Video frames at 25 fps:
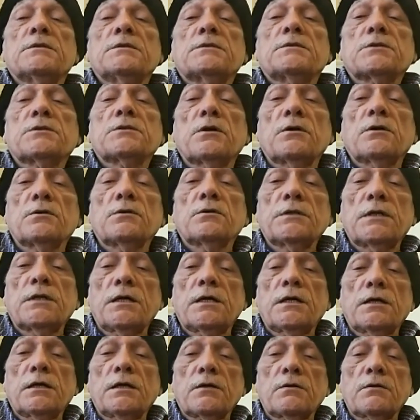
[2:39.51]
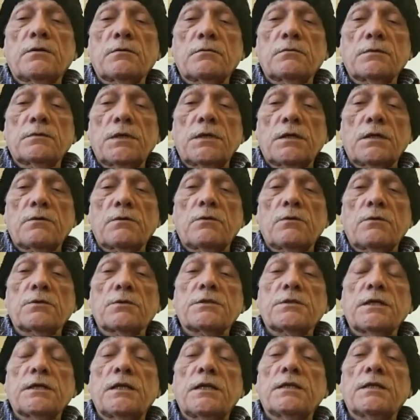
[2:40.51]
So the
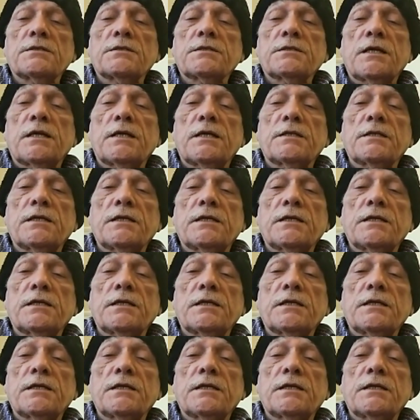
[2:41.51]
coat seller said